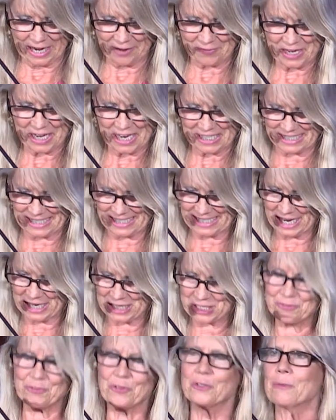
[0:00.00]
David has
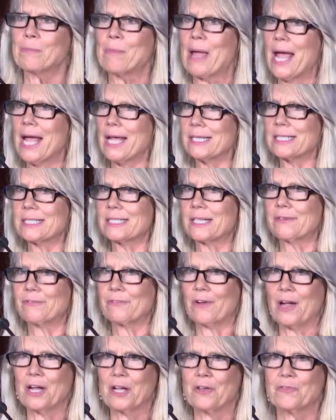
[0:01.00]
studied for the past
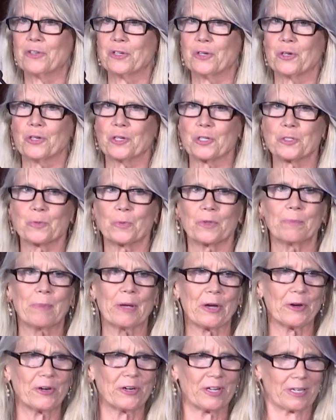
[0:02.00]
5 years with
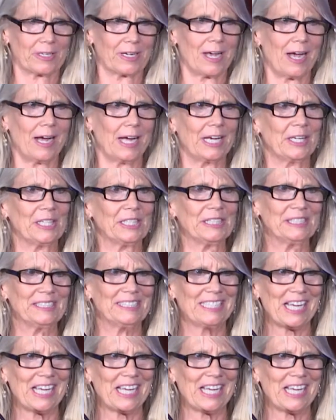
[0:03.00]
Barrett Akaya,